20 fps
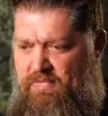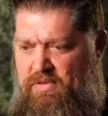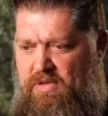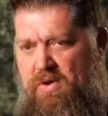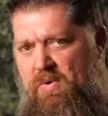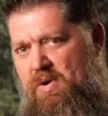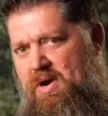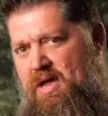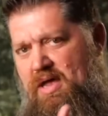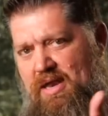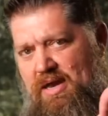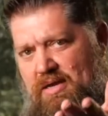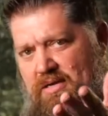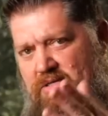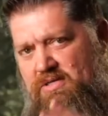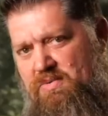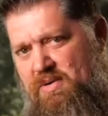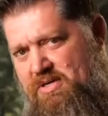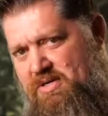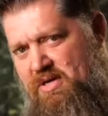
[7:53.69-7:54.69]
going ahead and
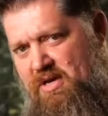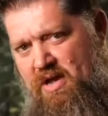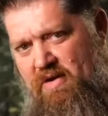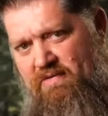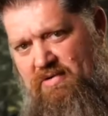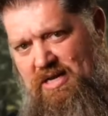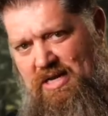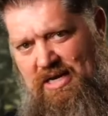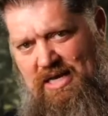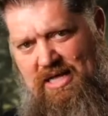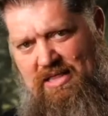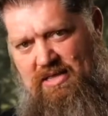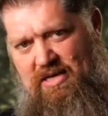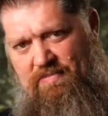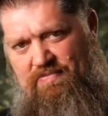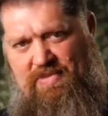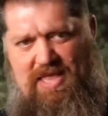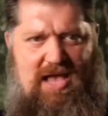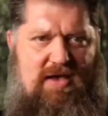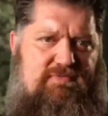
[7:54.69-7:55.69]
switching over to
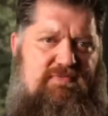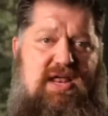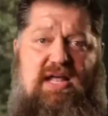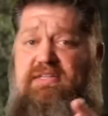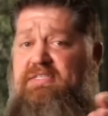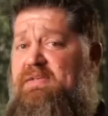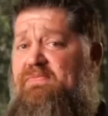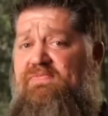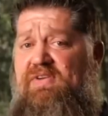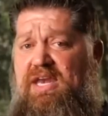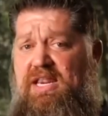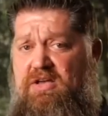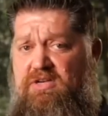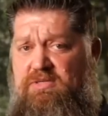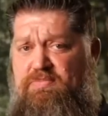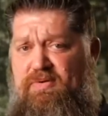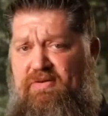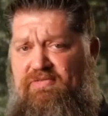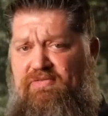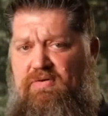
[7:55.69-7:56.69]
lithium. Now, I've done some
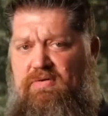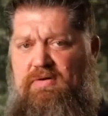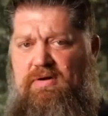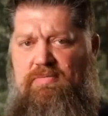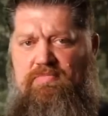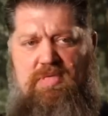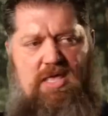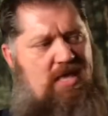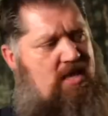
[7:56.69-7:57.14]
videos before.